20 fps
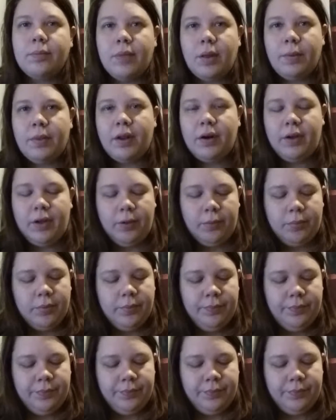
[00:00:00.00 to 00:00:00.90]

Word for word: Maybe that'll help.